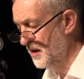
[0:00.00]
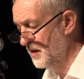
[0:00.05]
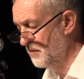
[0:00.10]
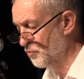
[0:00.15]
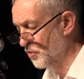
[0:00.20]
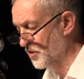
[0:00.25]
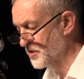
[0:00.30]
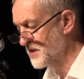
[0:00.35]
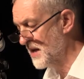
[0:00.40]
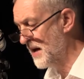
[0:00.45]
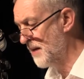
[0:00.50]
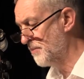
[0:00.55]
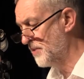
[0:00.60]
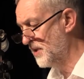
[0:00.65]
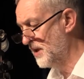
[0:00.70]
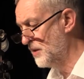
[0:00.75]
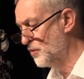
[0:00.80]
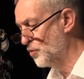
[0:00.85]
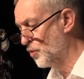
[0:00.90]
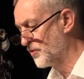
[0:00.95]
what's happening
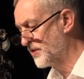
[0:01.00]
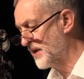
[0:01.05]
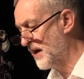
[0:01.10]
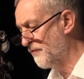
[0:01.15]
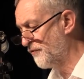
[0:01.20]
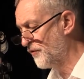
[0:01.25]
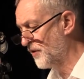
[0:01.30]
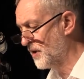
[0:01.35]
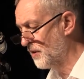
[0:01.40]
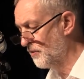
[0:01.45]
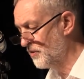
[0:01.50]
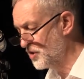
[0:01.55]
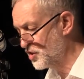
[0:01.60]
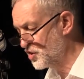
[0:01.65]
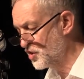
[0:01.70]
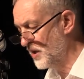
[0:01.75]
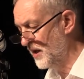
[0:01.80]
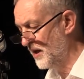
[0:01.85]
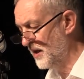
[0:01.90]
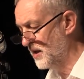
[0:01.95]
in North Africa, in
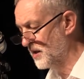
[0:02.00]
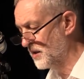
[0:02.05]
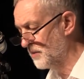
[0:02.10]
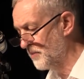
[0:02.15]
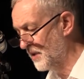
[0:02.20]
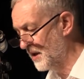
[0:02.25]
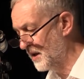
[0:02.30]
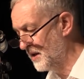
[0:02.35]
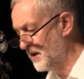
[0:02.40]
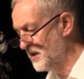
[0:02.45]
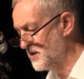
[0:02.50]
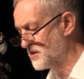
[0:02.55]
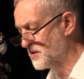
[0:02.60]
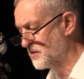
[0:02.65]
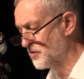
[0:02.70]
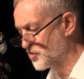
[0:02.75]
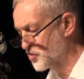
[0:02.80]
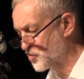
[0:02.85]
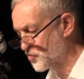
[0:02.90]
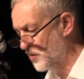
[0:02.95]
Chile, in the Middle East, in
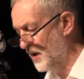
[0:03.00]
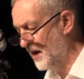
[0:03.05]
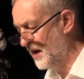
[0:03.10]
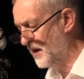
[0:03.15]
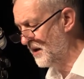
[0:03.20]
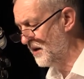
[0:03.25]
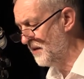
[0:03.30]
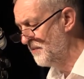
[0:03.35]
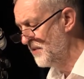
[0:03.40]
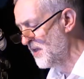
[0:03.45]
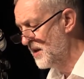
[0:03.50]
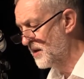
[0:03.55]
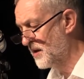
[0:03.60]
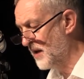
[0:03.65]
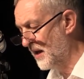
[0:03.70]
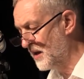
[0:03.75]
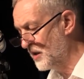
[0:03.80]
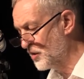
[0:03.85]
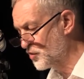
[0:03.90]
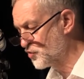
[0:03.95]
Australia,
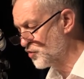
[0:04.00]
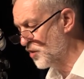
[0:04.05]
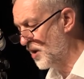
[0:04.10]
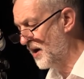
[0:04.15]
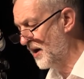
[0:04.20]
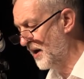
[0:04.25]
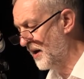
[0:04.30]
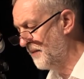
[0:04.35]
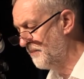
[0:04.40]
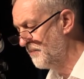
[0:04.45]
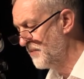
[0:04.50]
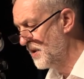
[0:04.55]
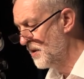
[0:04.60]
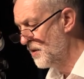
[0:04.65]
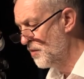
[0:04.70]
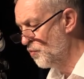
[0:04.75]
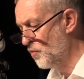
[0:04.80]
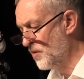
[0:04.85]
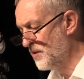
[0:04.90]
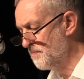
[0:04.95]
getting drier,
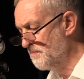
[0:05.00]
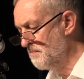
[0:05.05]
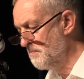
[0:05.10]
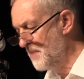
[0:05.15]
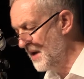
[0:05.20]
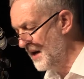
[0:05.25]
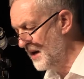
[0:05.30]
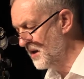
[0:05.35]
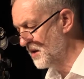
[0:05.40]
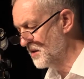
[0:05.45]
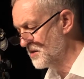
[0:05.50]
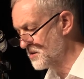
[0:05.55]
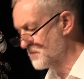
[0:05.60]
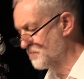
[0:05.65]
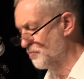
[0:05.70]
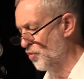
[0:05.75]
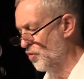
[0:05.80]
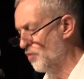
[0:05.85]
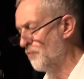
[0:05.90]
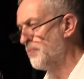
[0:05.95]
with millions
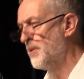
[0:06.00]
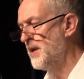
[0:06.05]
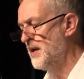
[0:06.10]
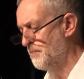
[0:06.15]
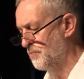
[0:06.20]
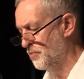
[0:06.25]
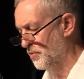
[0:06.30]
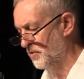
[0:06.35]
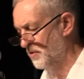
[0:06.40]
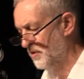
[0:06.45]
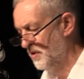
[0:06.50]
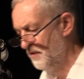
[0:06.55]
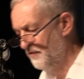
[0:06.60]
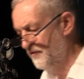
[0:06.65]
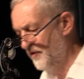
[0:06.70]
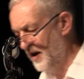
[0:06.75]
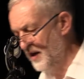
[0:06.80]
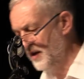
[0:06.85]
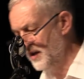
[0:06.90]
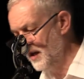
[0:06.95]
more people
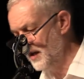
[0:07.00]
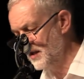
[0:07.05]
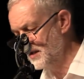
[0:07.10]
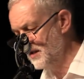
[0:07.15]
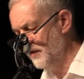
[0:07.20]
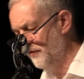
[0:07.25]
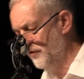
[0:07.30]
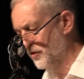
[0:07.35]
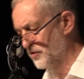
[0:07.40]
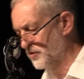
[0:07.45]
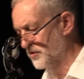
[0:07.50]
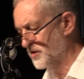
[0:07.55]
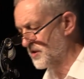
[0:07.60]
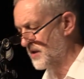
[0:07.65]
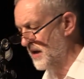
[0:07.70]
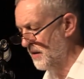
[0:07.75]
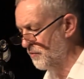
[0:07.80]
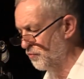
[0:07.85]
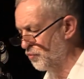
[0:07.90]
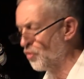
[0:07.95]
finding it difficult to
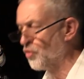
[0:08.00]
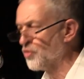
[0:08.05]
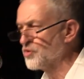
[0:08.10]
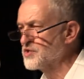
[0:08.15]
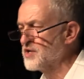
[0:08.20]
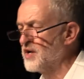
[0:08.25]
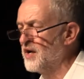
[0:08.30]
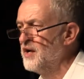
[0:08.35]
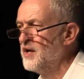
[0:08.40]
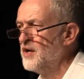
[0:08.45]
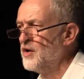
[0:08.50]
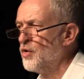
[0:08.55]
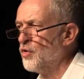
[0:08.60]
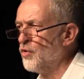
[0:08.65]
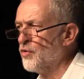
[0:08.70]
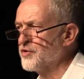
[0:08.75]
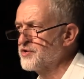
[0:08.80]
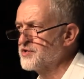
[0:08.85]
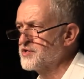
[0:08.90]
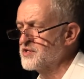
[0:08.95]
get water
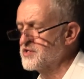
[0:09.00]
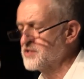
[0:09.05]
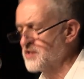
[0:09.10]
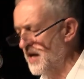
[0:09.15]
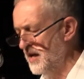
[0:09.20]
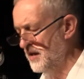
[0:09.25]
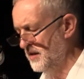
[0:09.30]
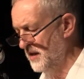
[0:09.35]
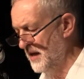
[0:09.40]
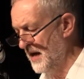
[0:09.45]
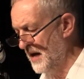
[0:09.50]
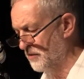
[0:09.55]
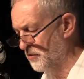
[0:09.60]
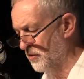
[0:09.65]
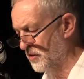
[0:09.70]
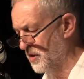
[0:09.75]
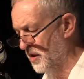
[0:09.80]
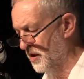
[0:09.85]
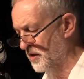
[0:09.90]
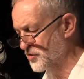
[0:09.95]
or to sustain the
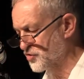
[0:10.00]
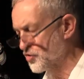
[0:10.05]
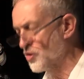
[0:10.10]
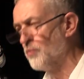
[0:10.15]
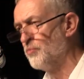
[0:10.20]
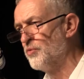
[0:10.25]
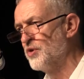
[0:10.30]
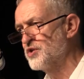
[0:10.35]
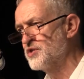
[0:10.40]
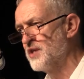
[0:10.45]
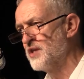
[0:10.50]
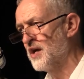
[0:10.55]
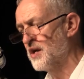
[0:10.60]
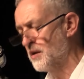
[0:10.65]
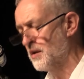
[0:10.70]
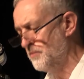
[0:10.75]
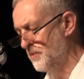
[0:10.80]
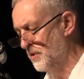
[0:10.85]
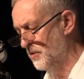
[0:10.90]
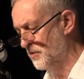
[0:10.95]
agriculture on which their
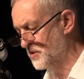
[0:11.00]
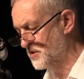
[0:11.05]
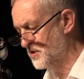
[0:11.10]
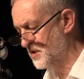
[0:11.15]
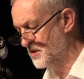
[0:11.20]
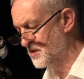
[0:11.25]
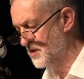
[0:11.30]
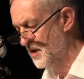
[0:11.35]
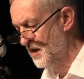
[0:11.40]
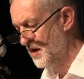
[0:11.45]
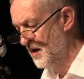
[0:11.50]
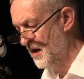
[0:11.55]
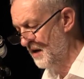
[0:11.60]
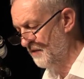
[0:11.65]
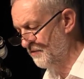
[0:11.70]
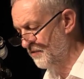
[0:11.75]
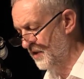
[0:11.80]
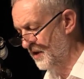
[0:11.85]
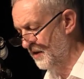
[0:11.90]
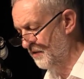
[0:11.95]
communities
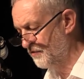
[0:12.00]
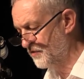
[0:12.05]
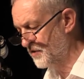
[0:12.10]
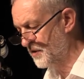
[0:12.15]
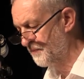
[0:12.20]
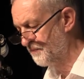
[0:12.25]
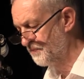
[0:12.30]
have lived.